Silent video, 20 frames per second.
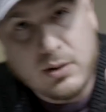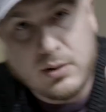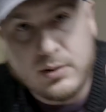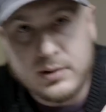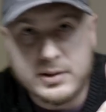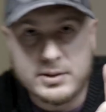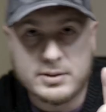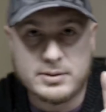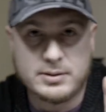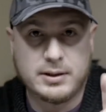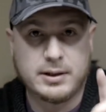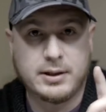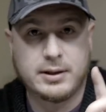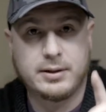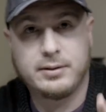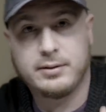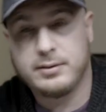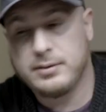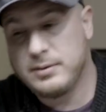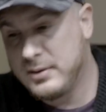on this thing.
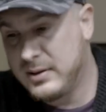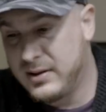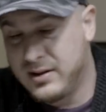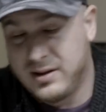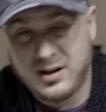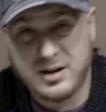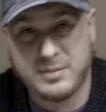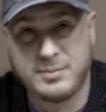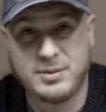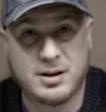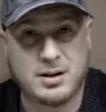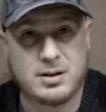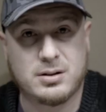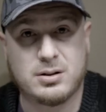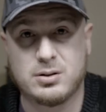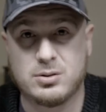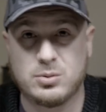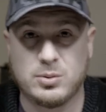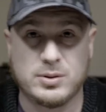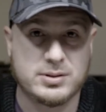I'm not
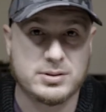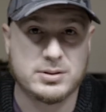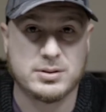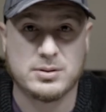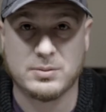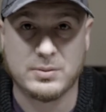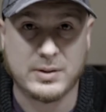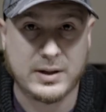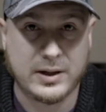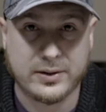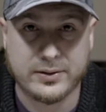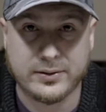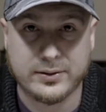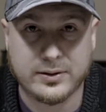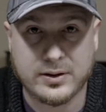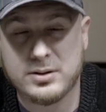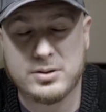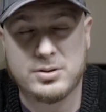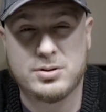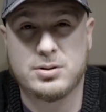gonna twist it
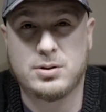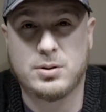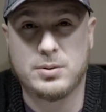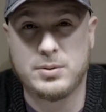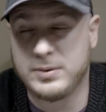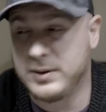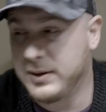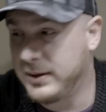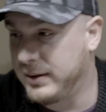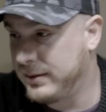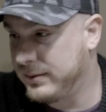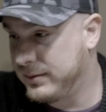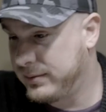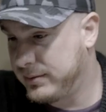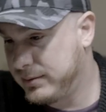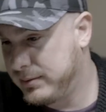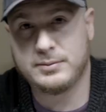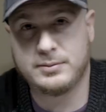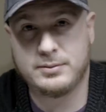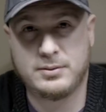around and show you
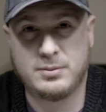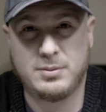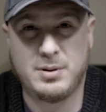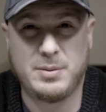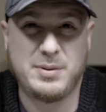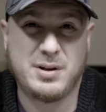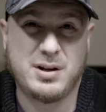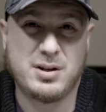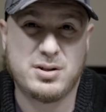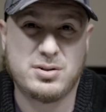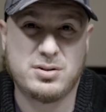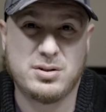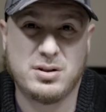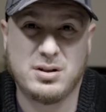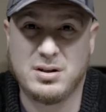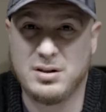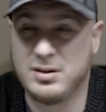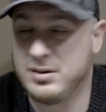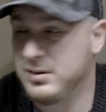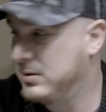guys, or maybe I
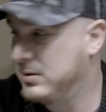should.